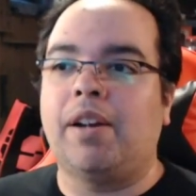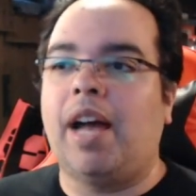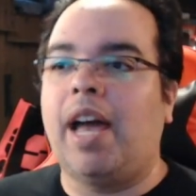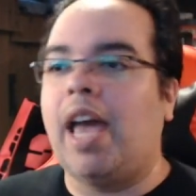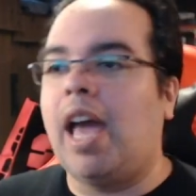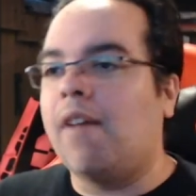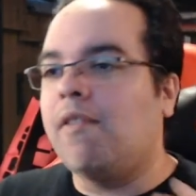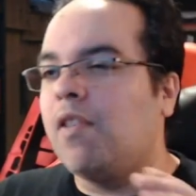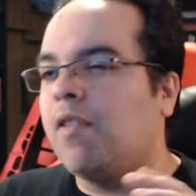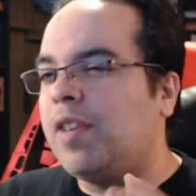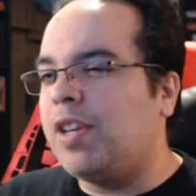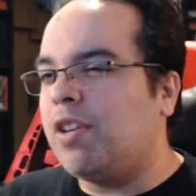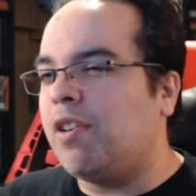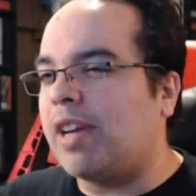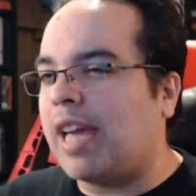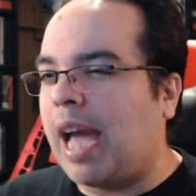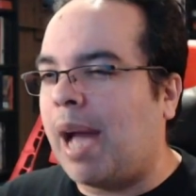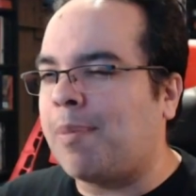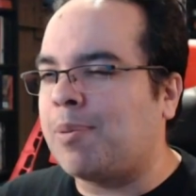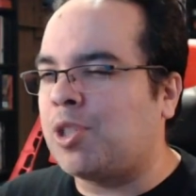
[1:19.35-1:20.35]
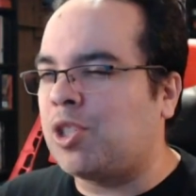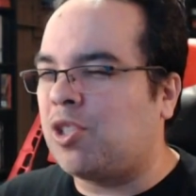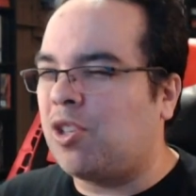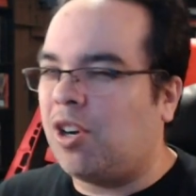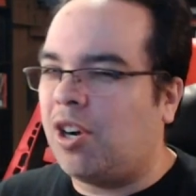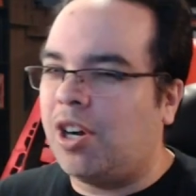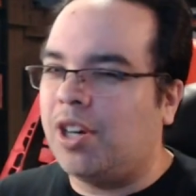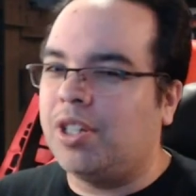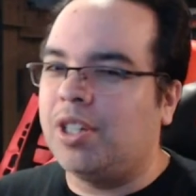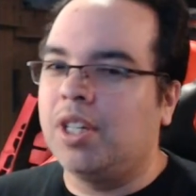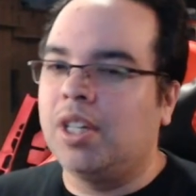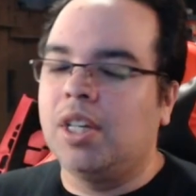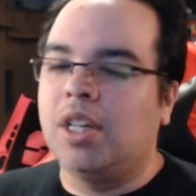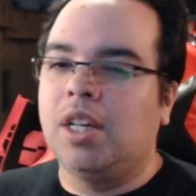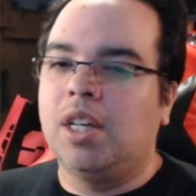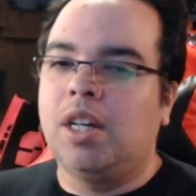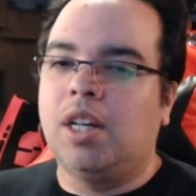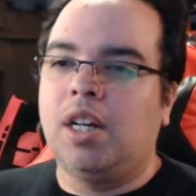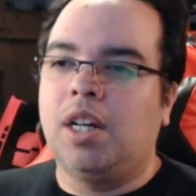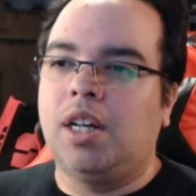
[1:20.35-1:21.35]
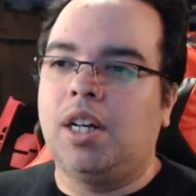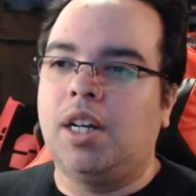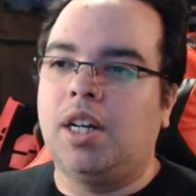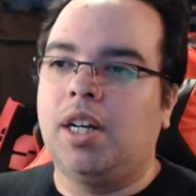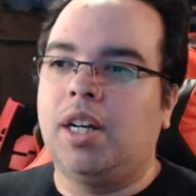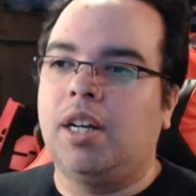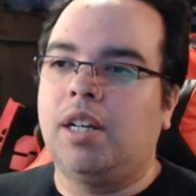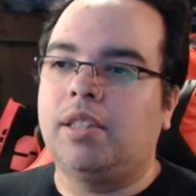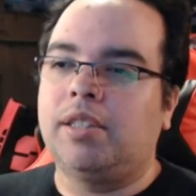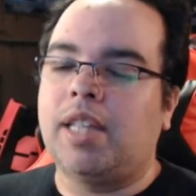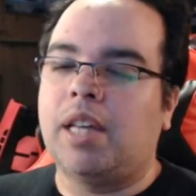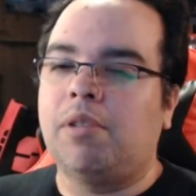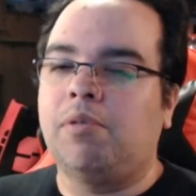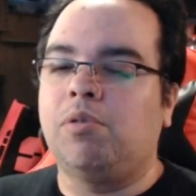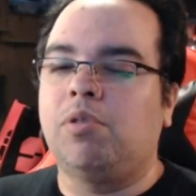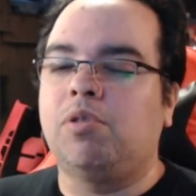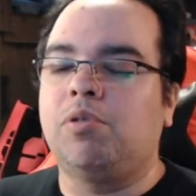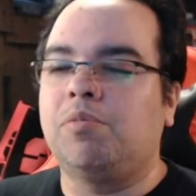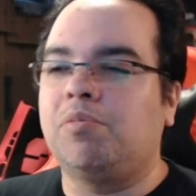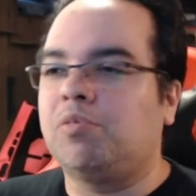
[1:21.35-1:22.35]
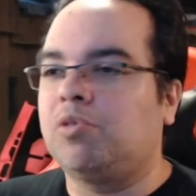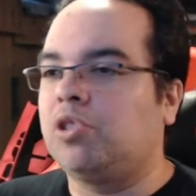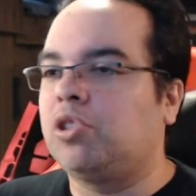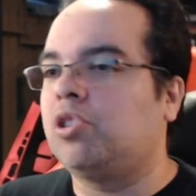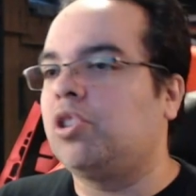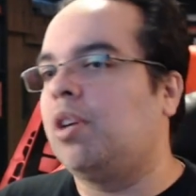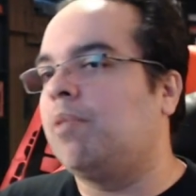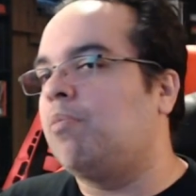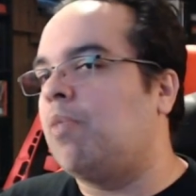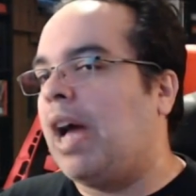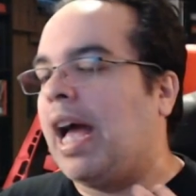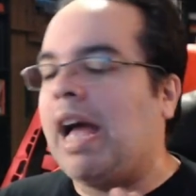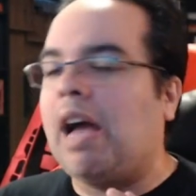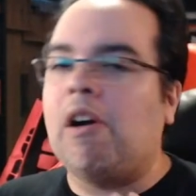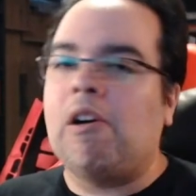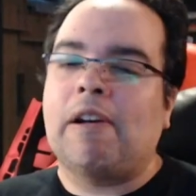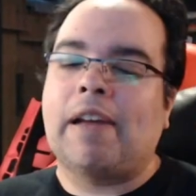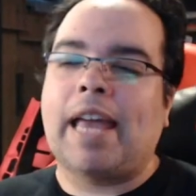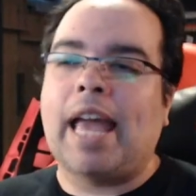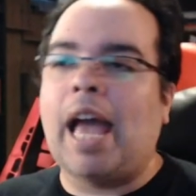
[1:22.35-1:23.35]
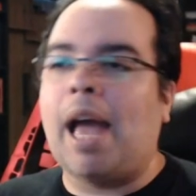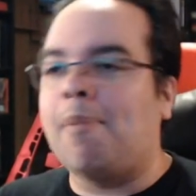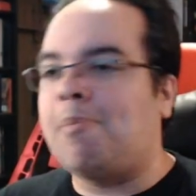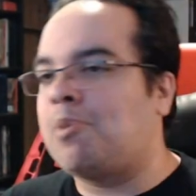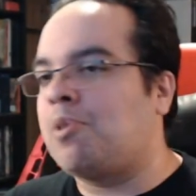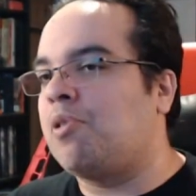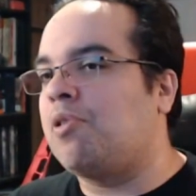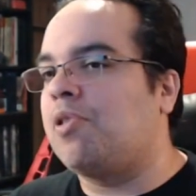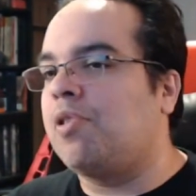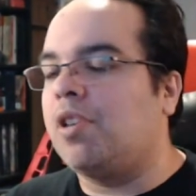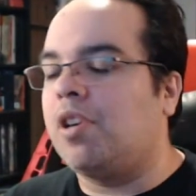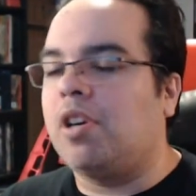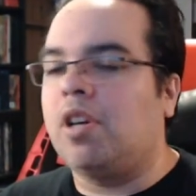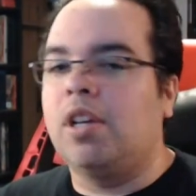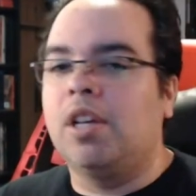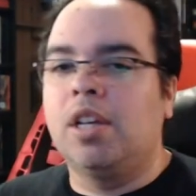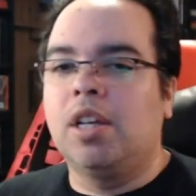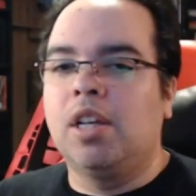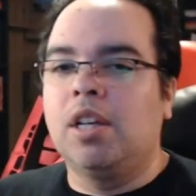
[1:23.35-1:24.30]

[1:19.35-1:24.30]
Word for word: I have a video capture card uh, that will somehow capture the